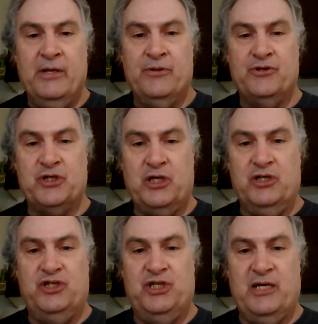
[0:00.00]
there's a
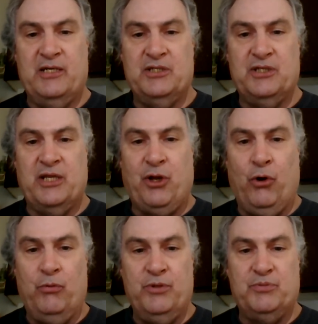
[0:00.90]
good chance that the
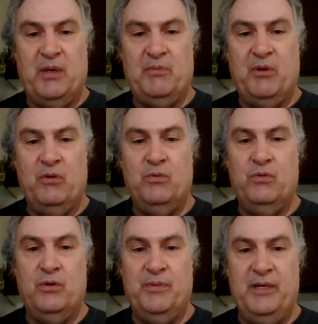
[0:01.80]
homeless people
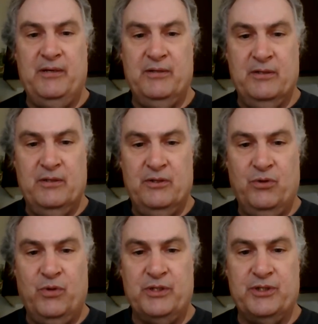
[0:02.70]
will be the
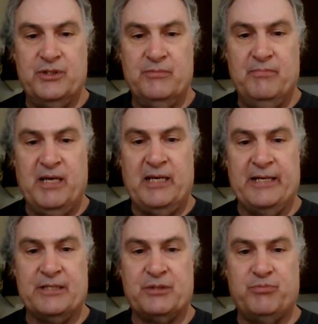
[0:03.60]
ones making
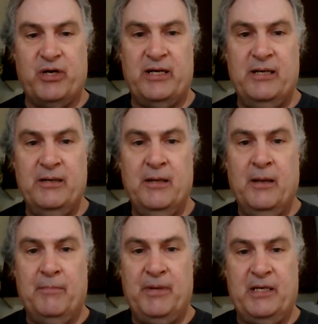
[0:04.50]
it spread
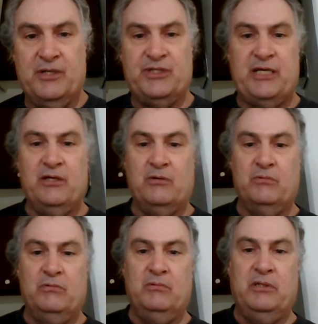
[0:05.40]
because they don't
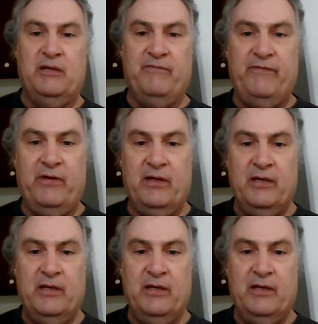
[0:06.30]
live